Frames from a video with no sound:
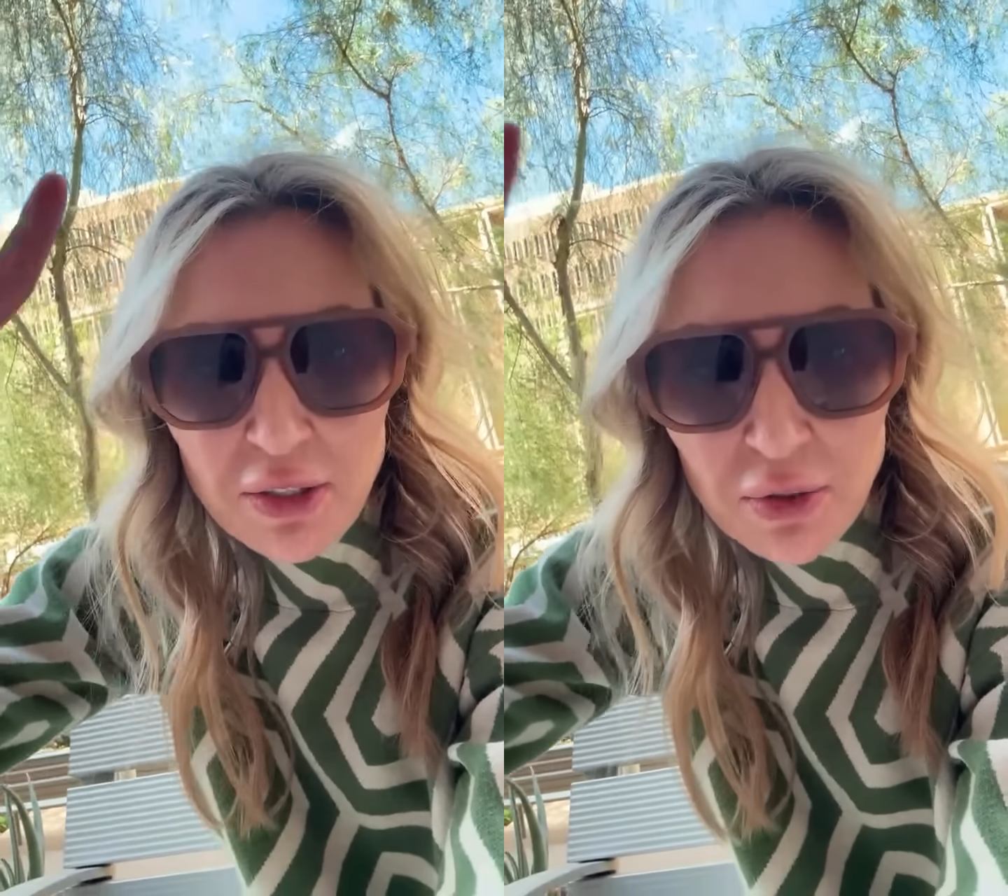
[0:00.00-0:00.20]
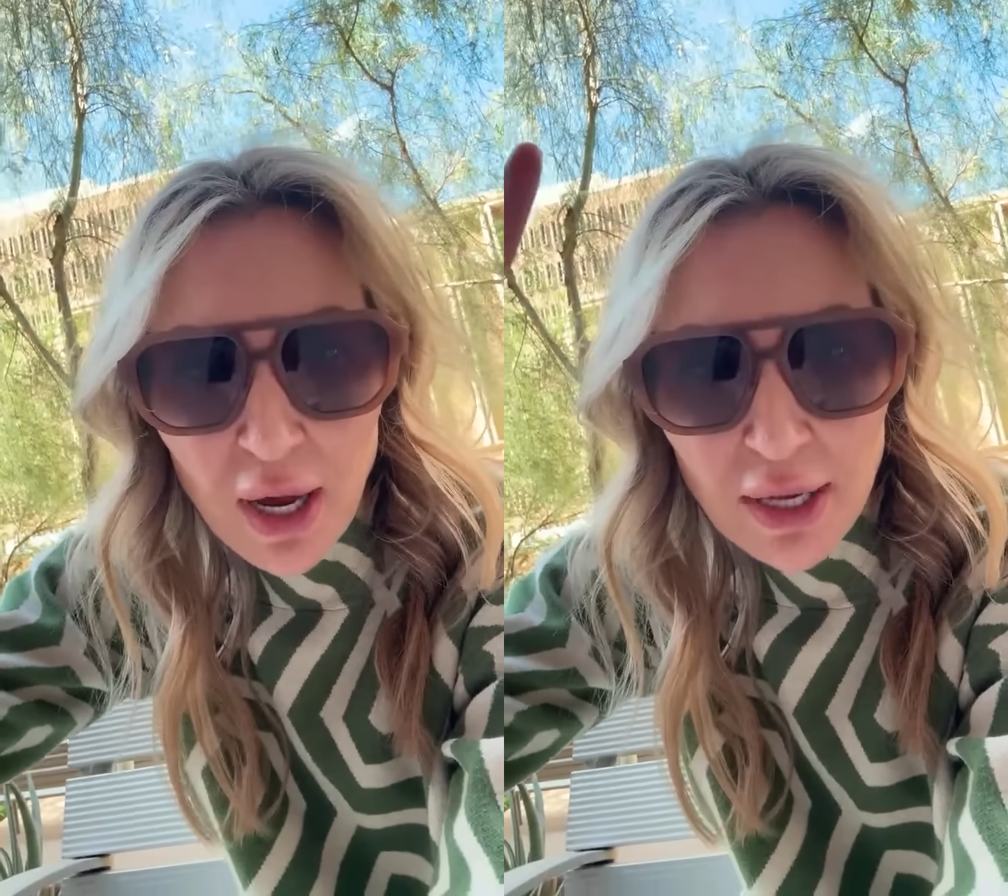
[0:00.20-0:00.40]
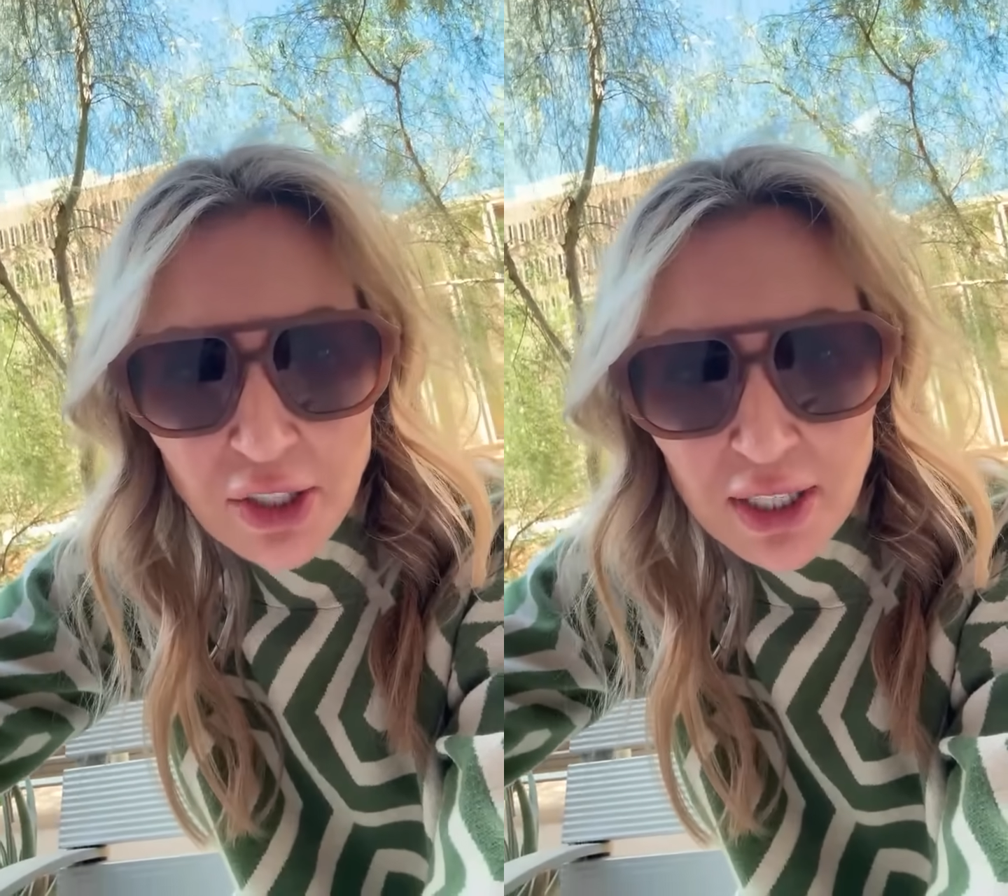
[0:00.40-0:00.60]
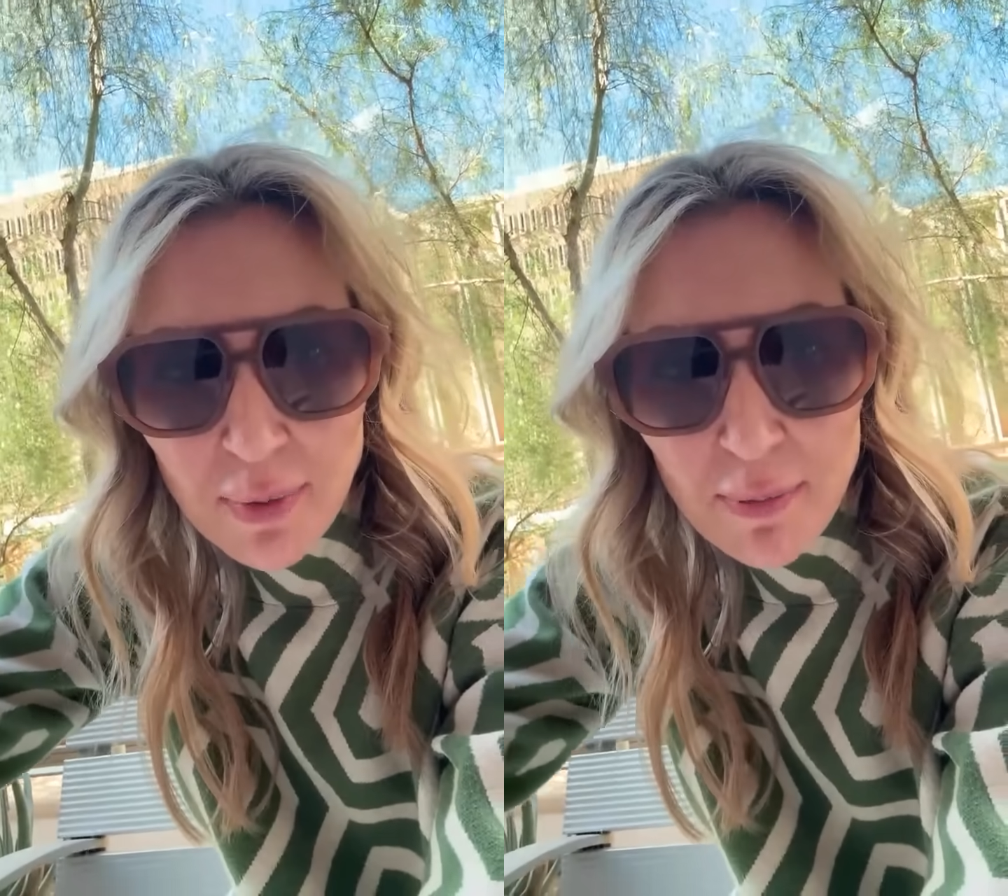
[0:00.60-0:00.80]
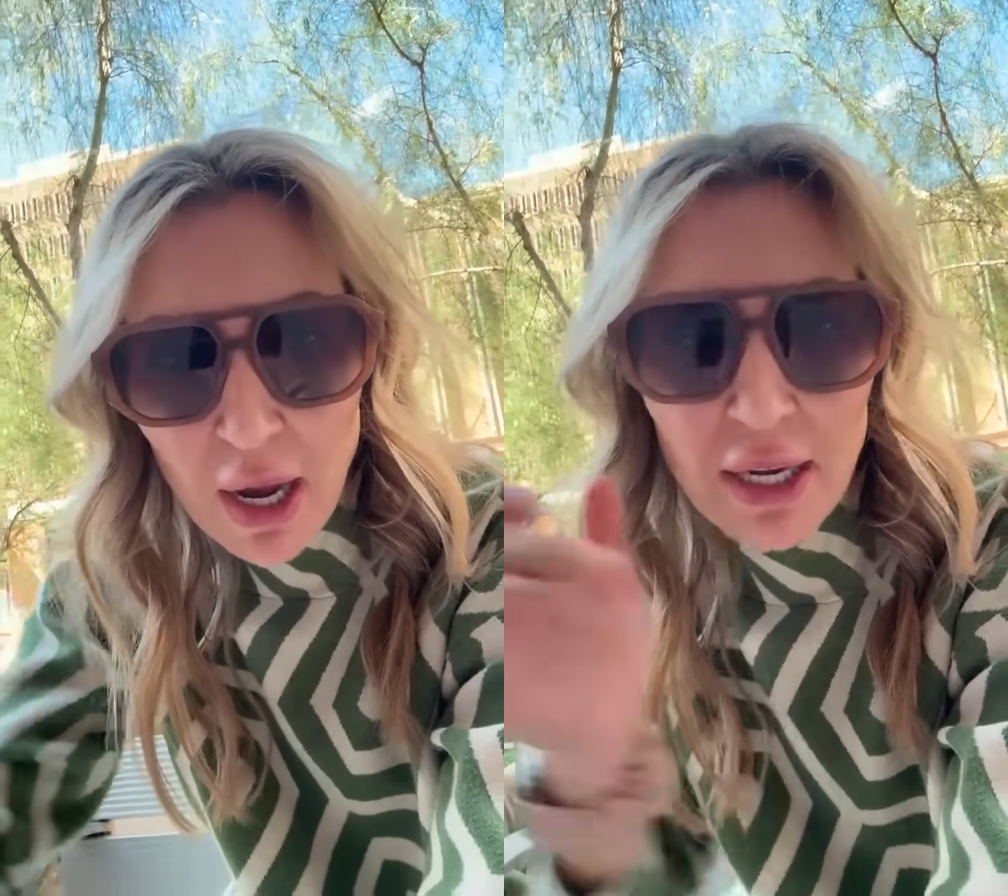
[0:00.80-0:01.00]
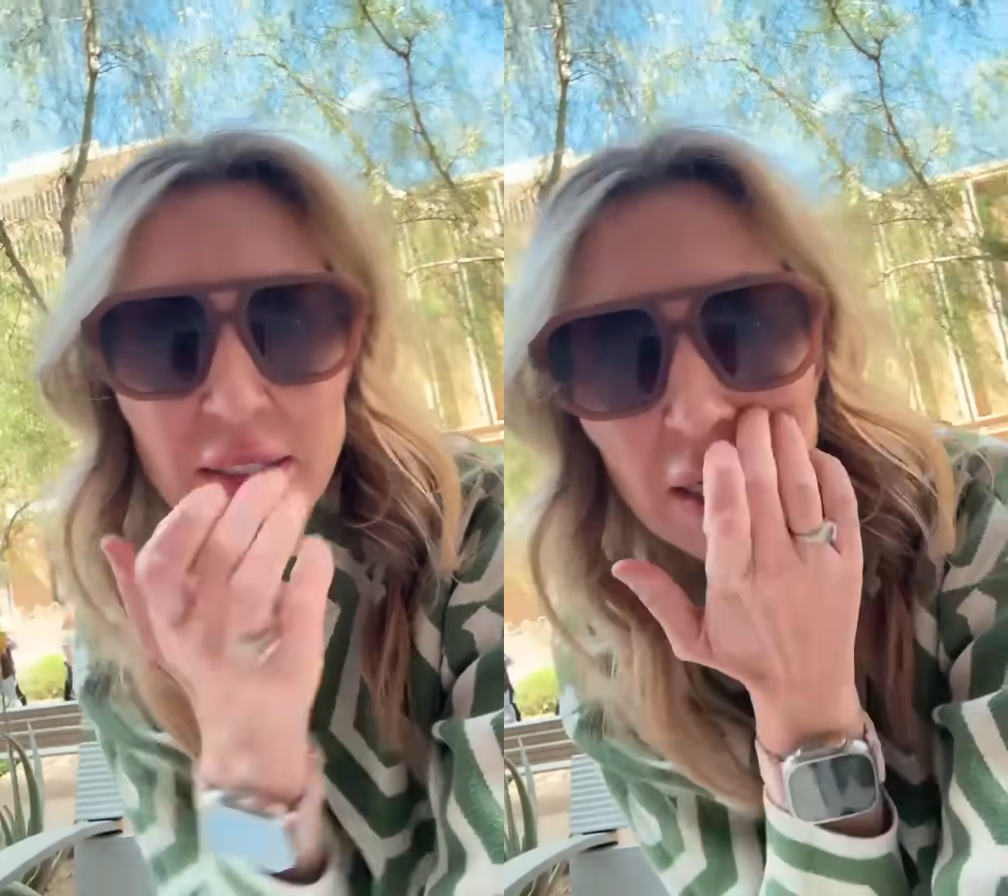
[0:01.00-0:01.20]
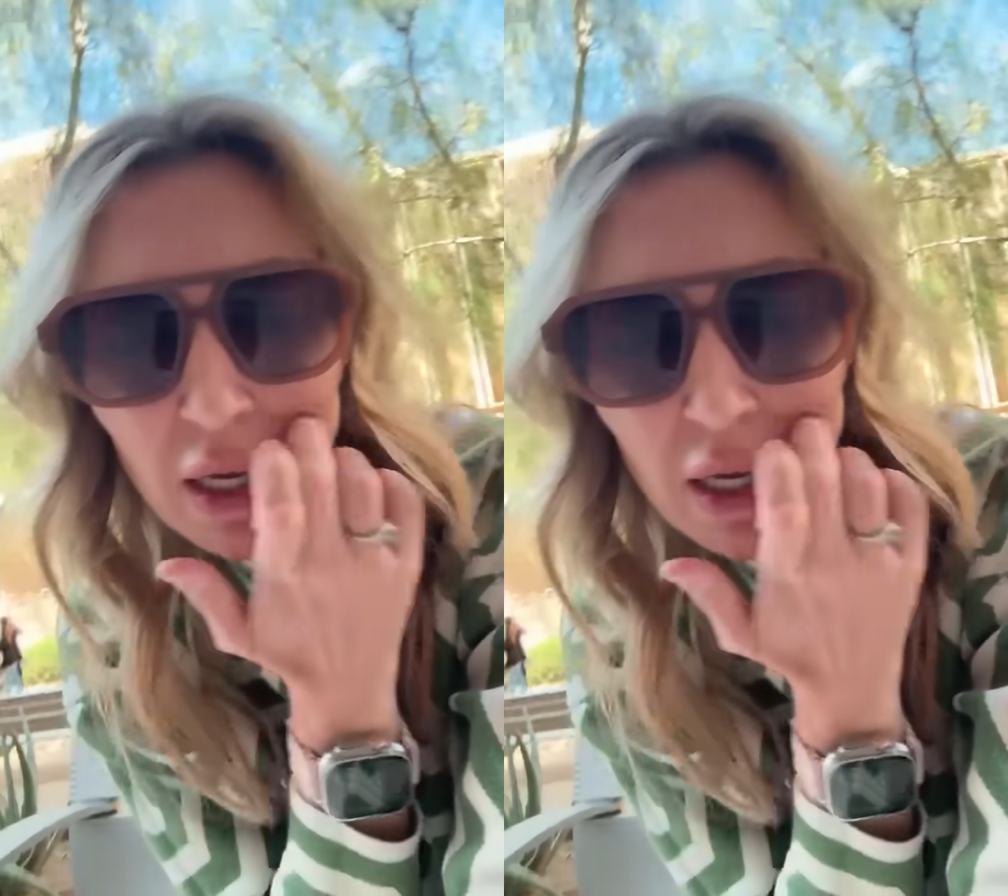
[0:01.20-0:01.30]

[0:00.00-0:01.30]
so I changed my mind.